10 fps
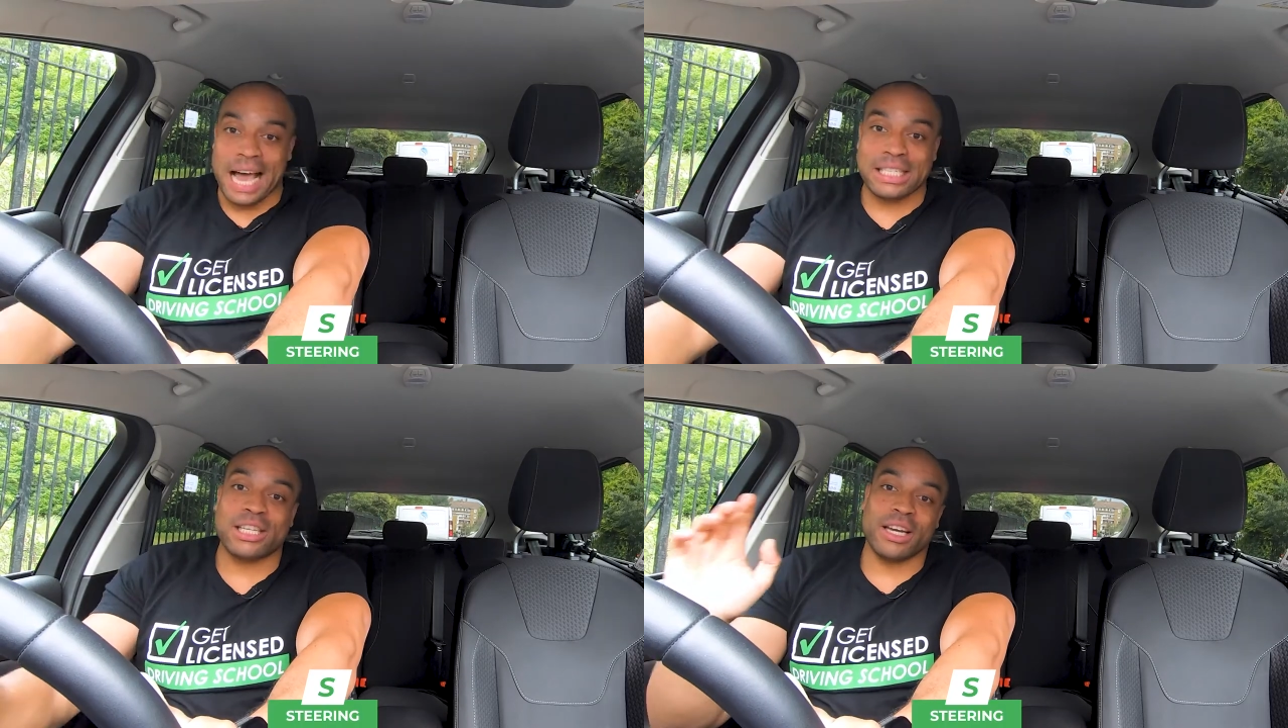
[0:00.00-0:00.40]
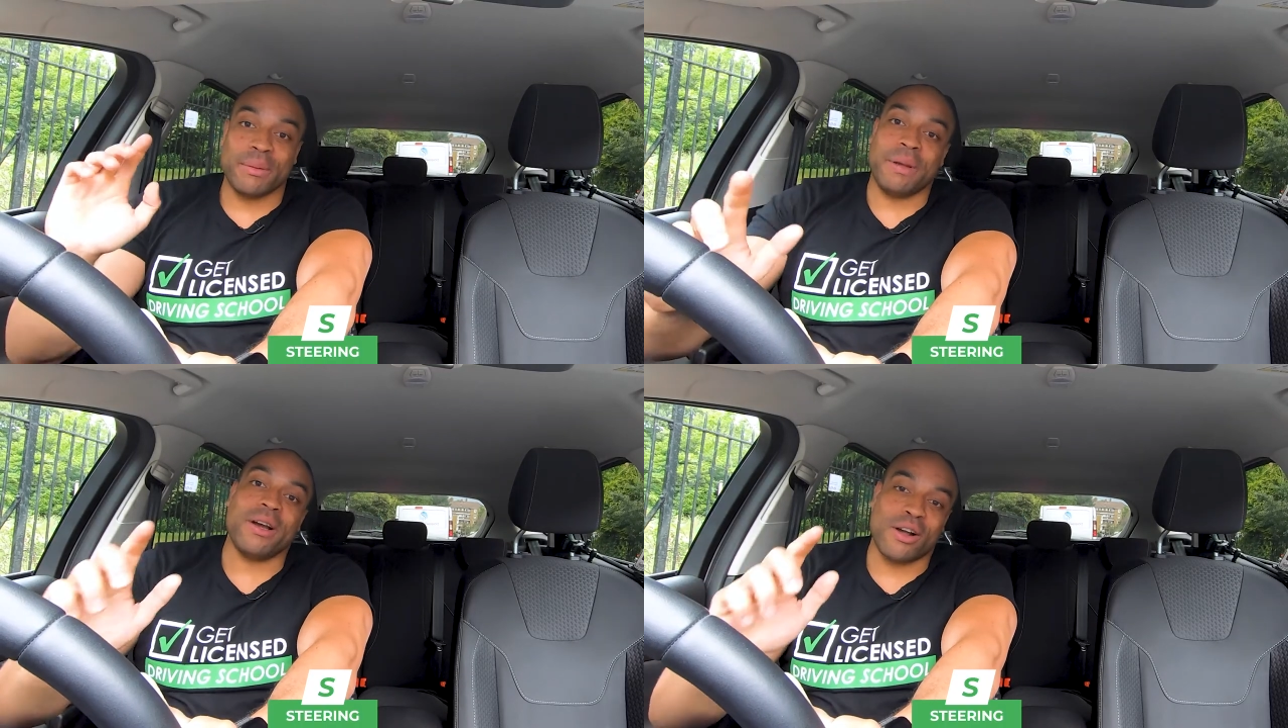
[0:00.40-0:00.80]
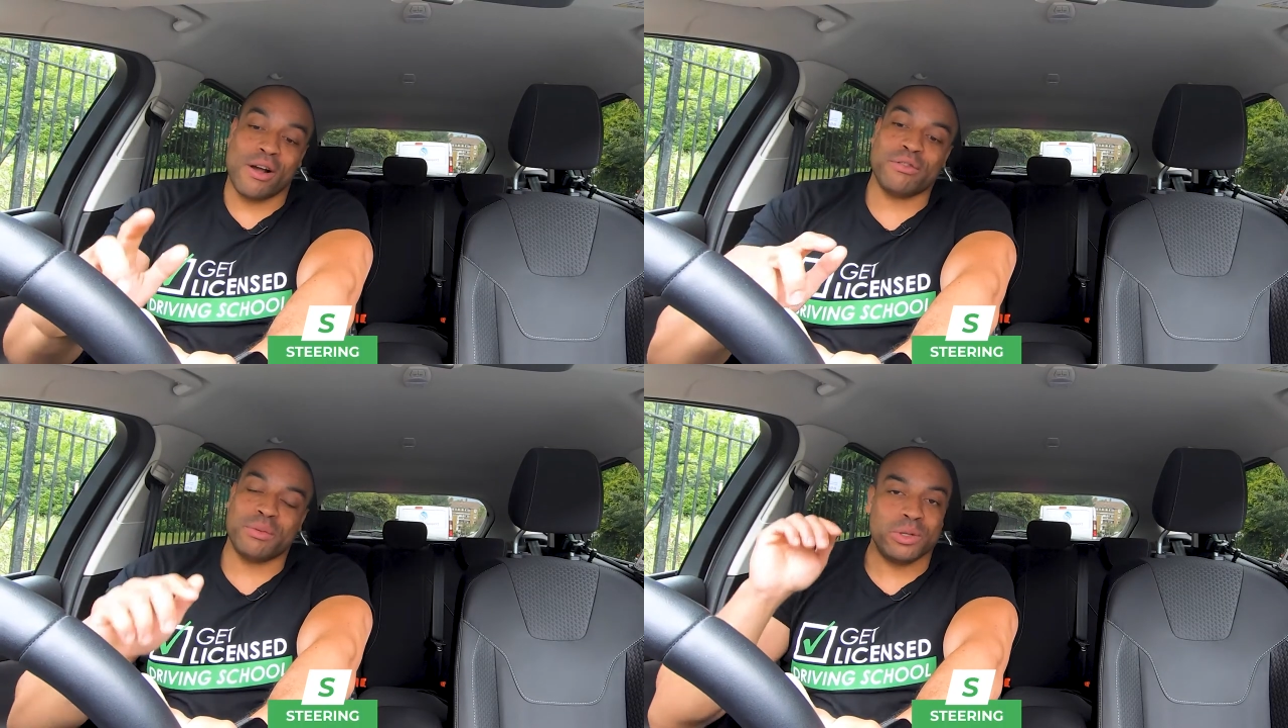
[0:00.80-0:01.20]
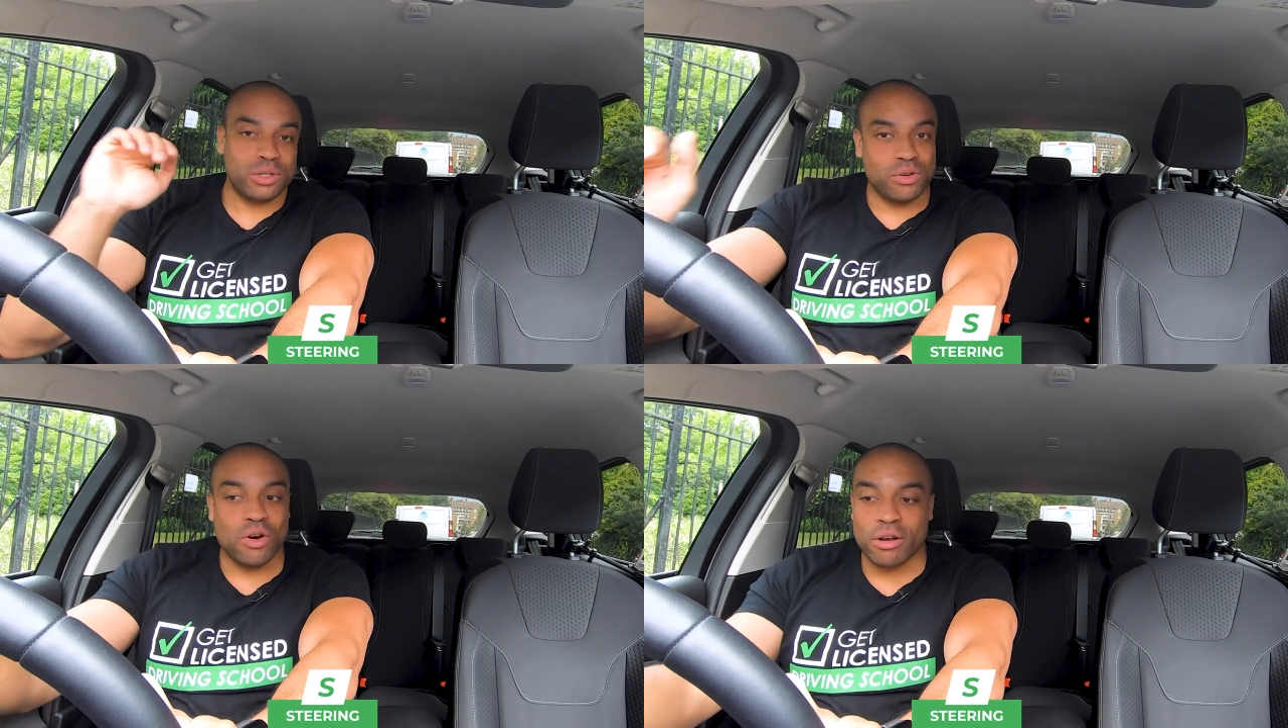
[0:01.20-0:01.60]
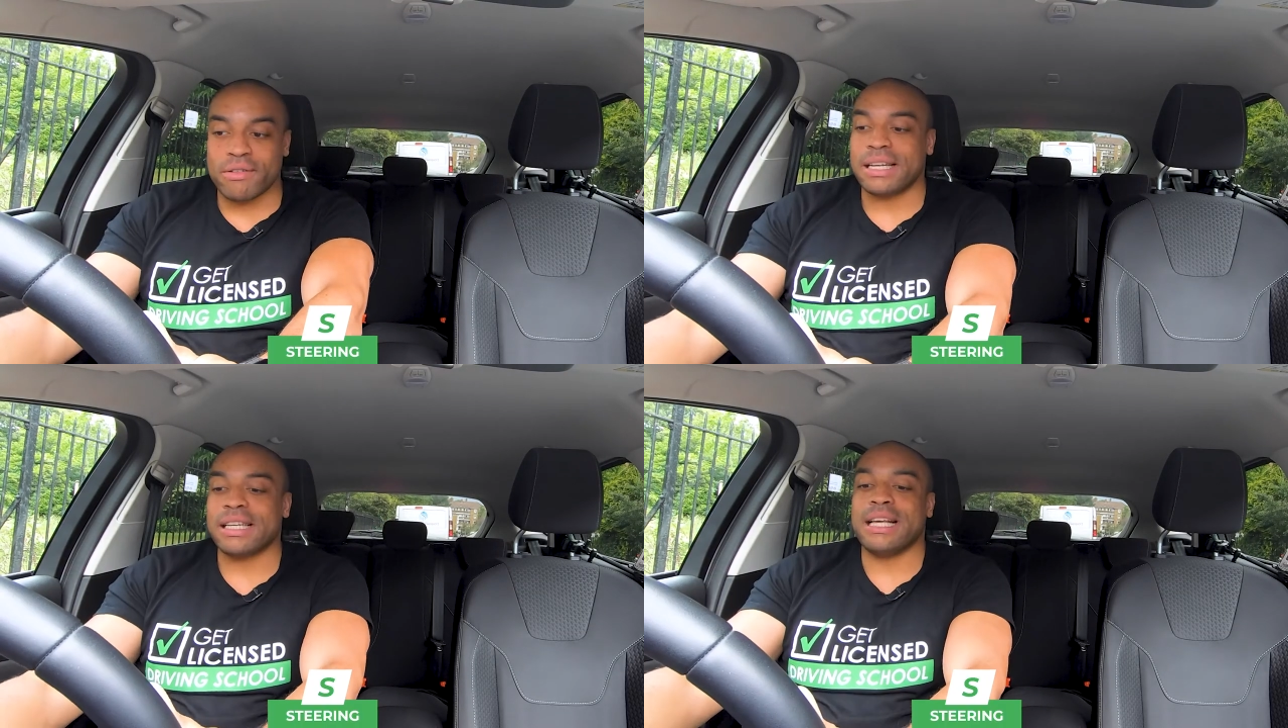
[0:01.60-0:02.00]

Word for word: That's going to be uncomfortable. It's not correct.